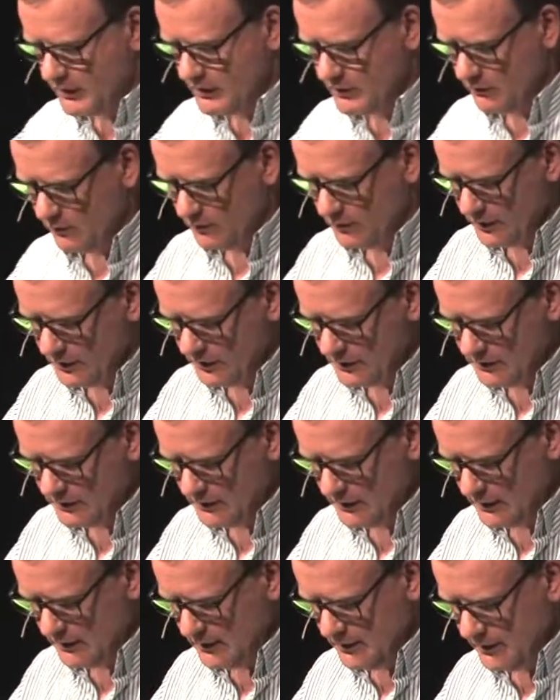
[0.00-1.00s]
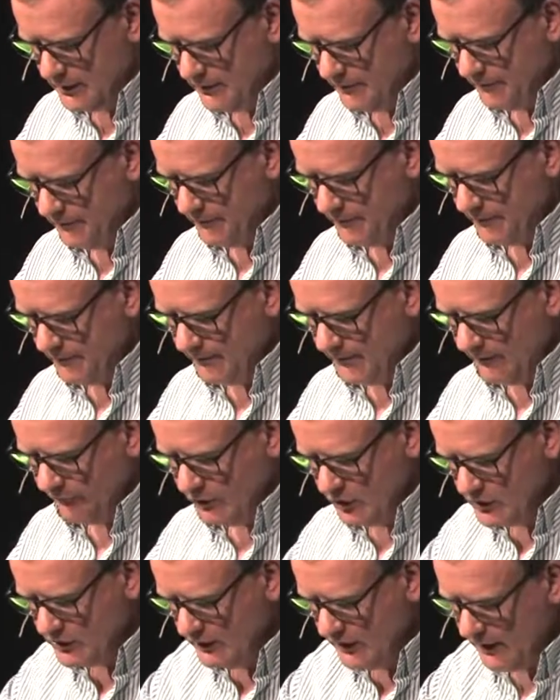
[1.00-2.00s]
stories.
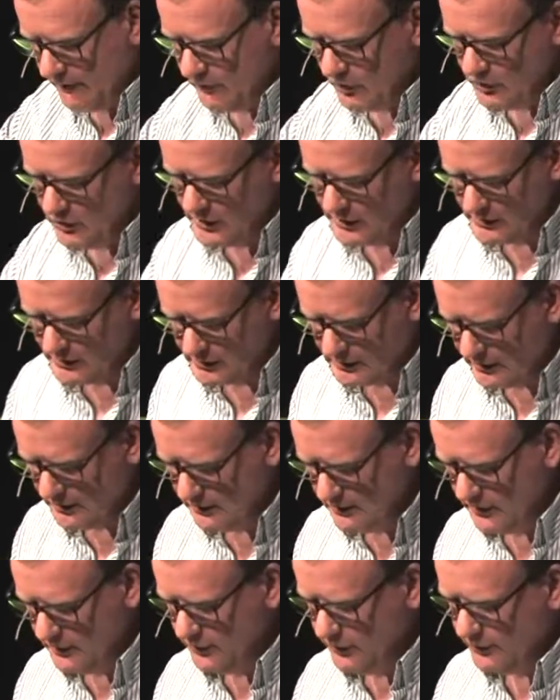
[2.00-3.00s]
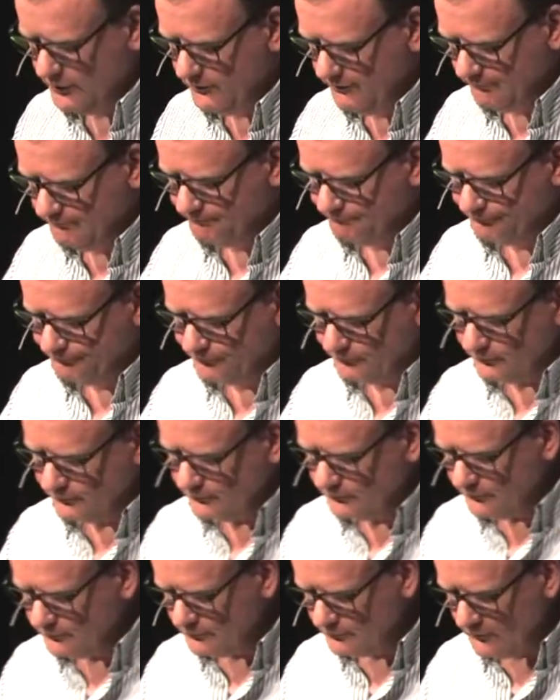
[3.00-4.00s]
Verse 11 Jesus continued
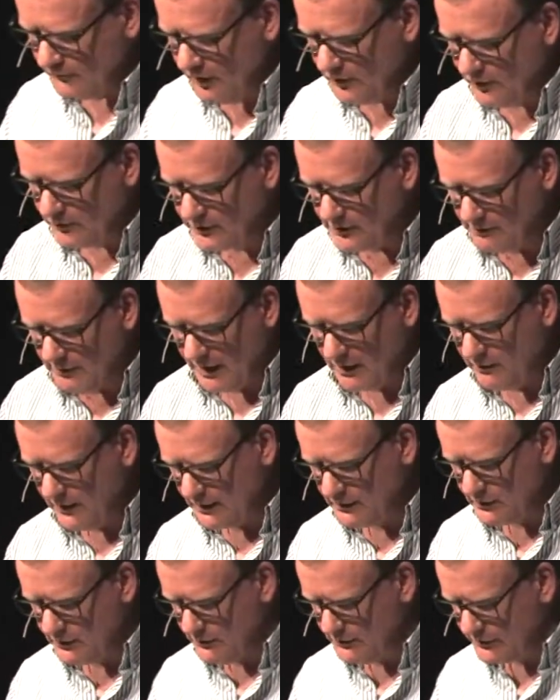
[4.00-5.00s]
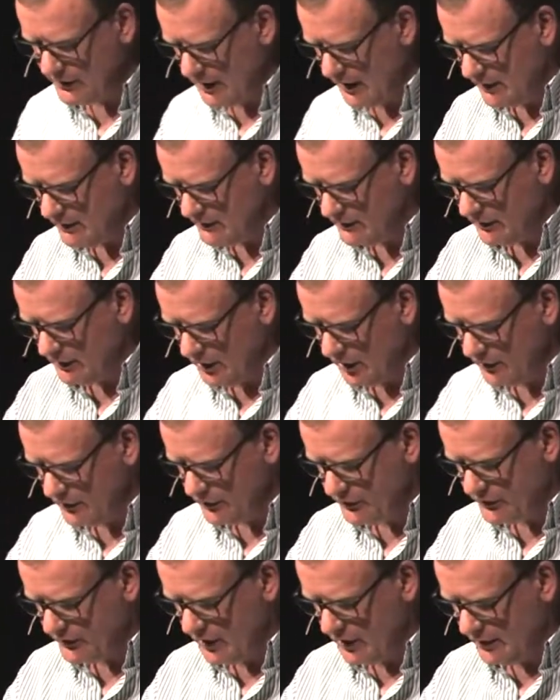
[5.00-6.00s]
There was a man who had two sons. The younger
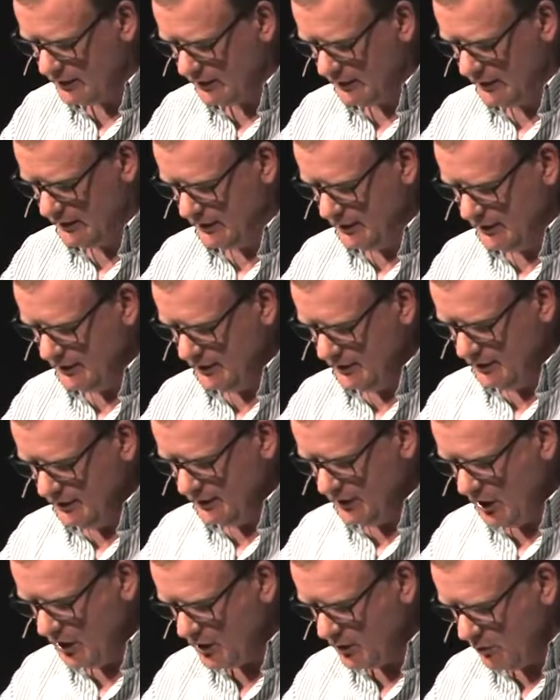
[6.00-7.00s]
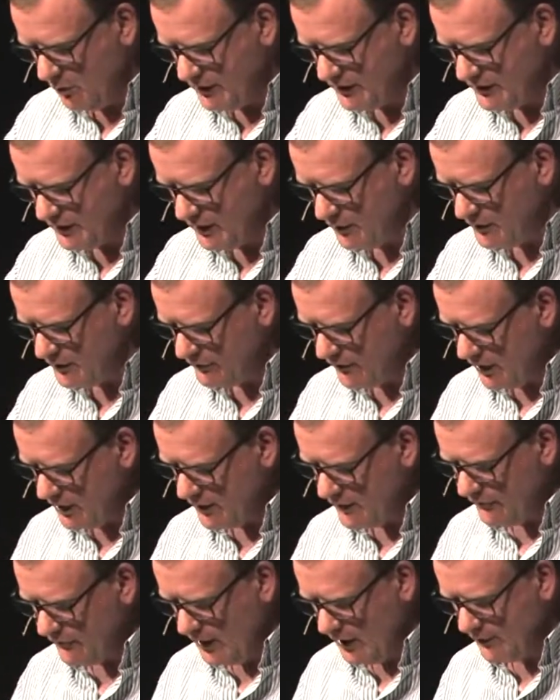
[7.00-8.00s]
son, the younger one said to his
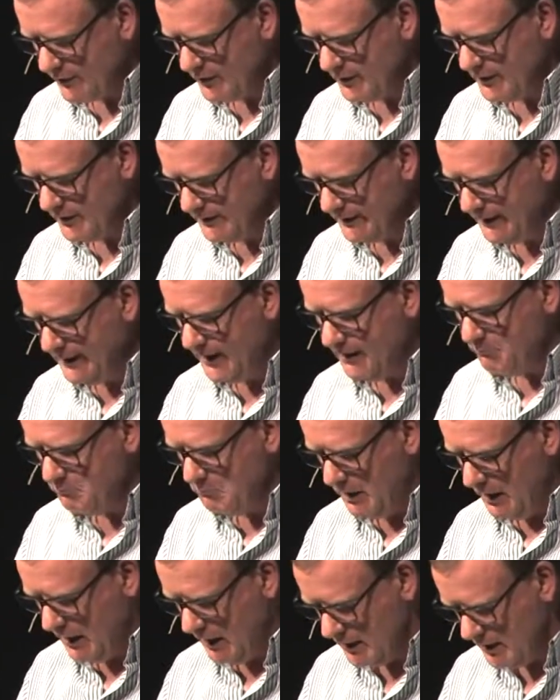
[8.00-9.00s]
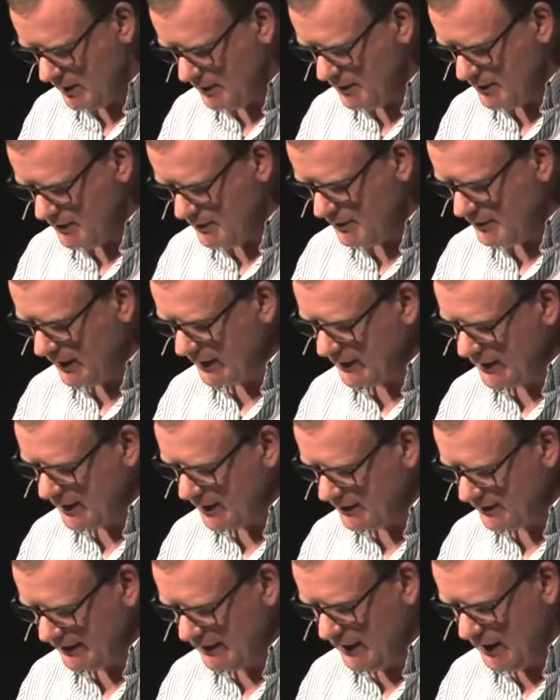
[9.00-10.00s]
father, Father, give me, like
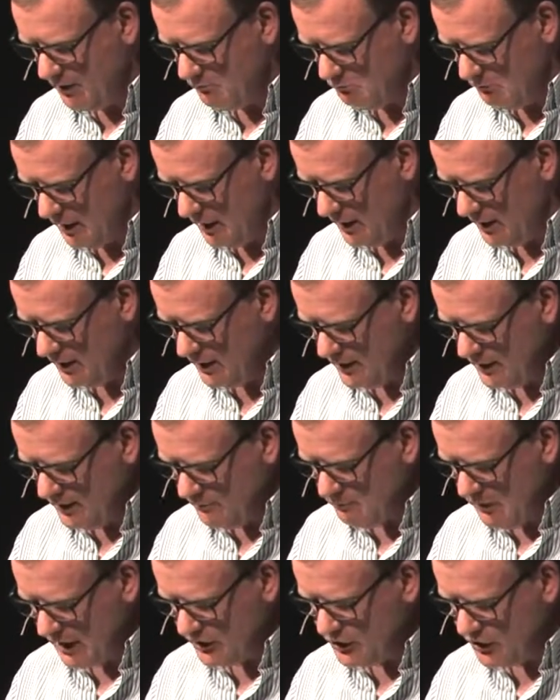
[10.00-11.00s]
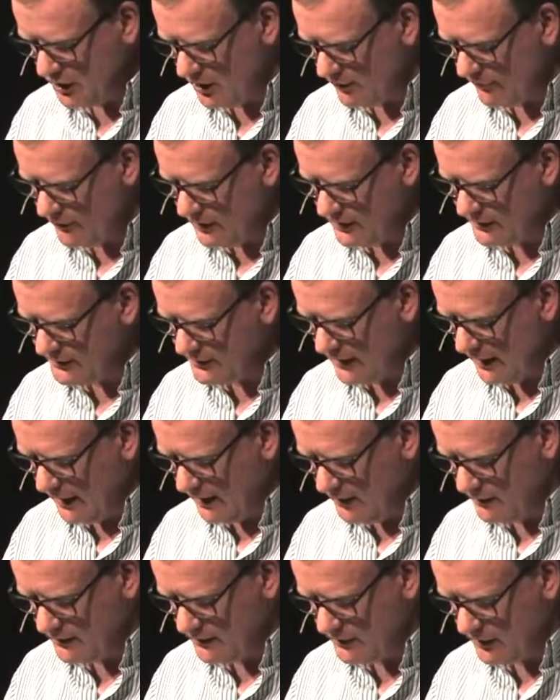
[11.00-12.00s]
that, give me my share of the
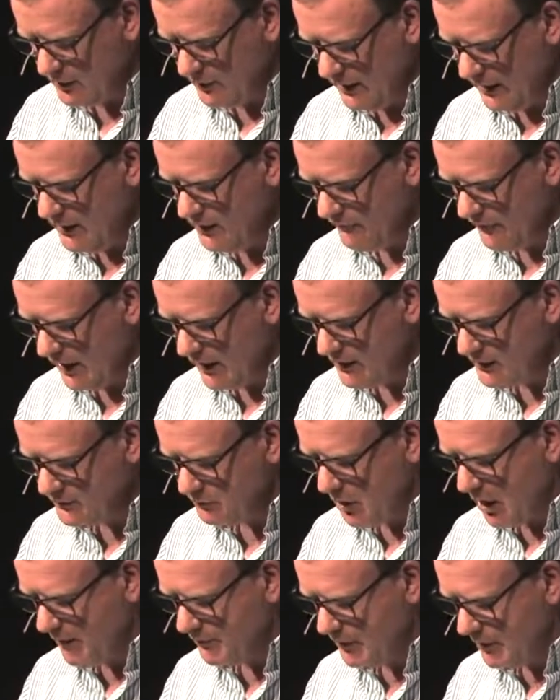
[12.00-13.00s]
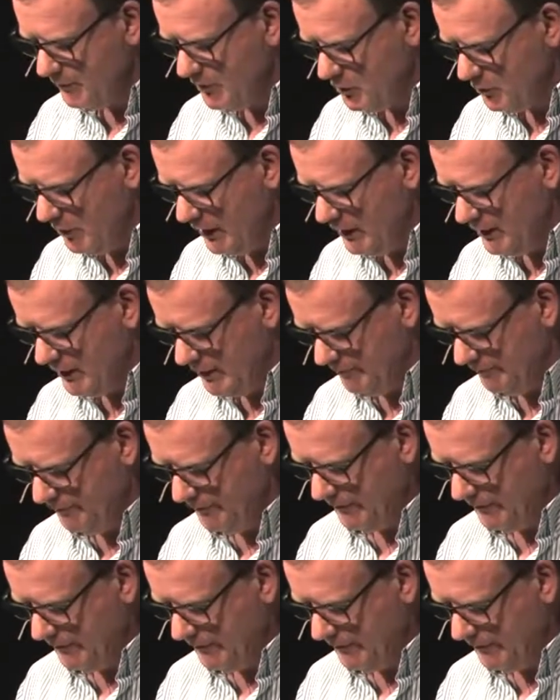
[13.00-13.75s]
estate. So he divided his property between them.